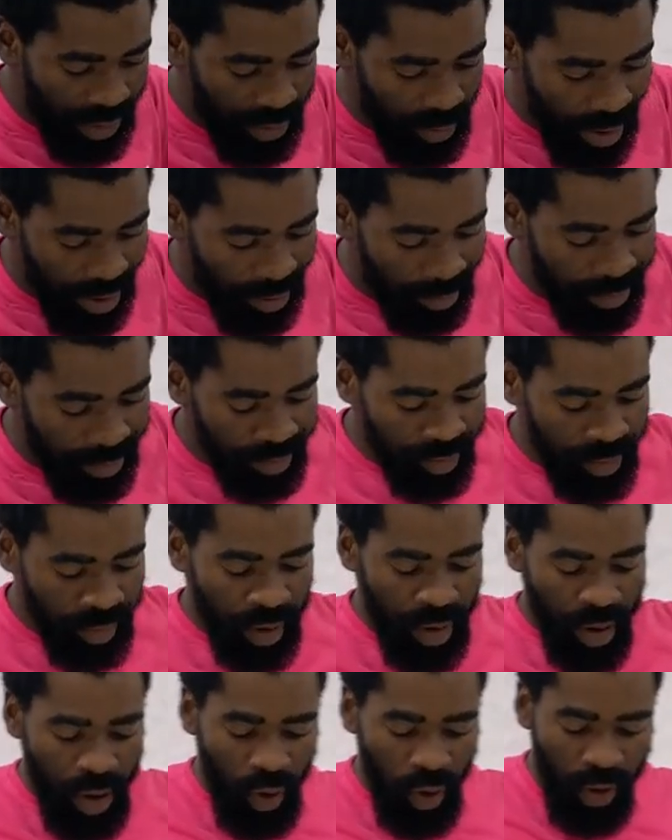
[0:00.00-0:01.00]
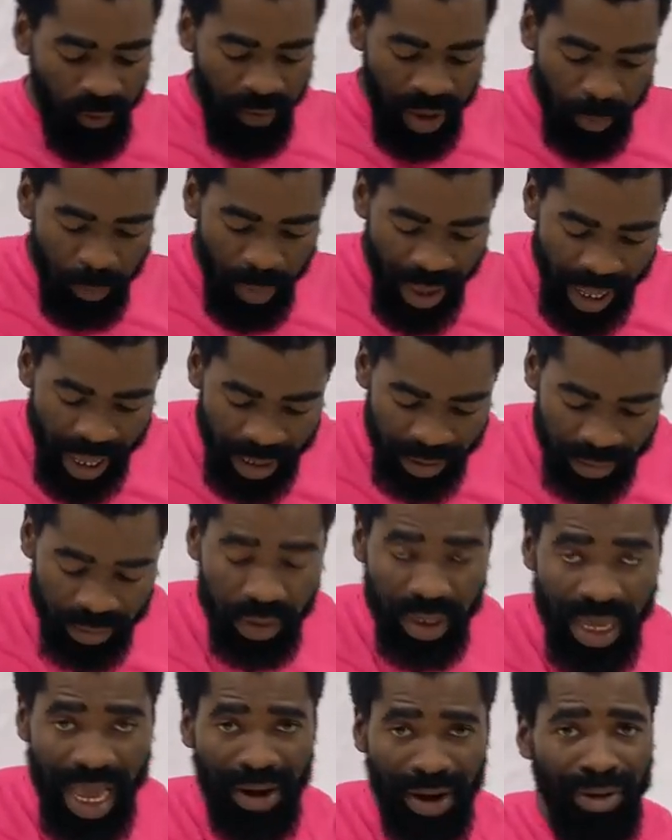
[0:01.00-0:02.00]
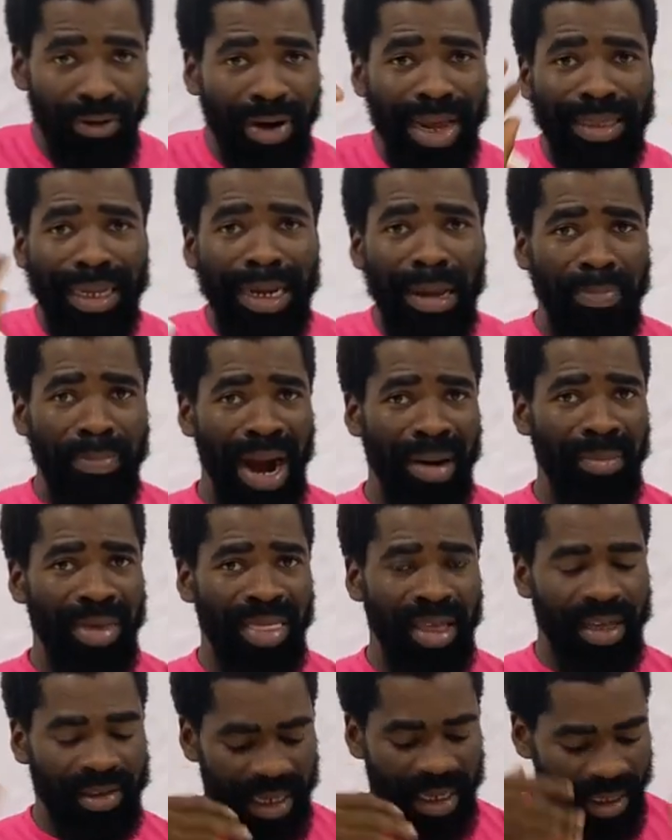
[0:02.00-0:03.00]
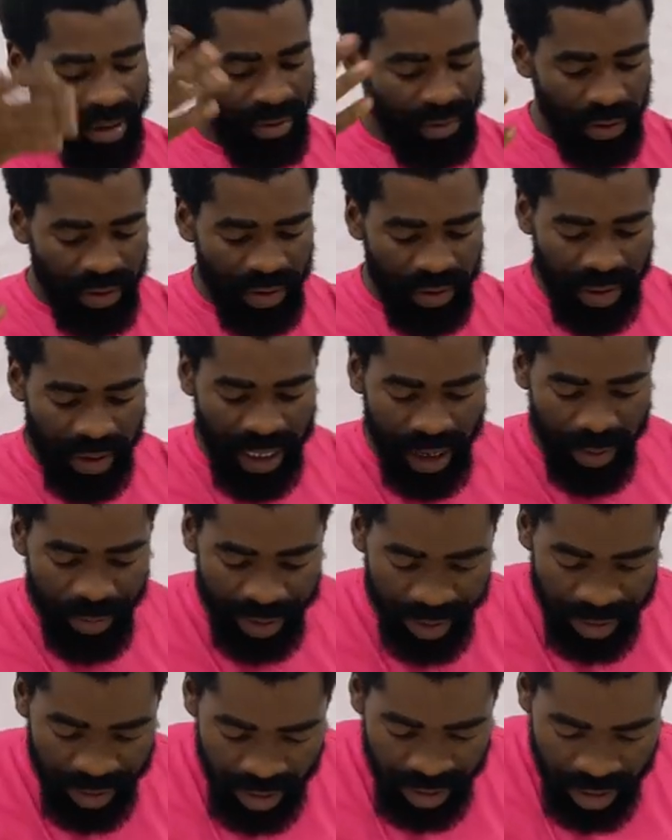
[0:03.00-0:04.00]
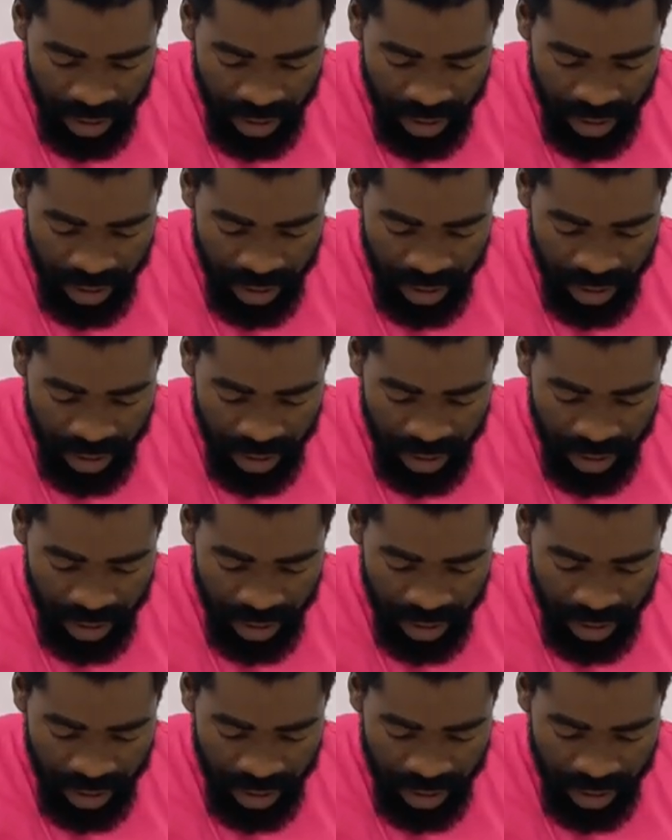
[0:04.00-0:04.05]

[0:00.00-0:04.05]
that one. Kofi paid, so he had not write any parameters. I just go straight away.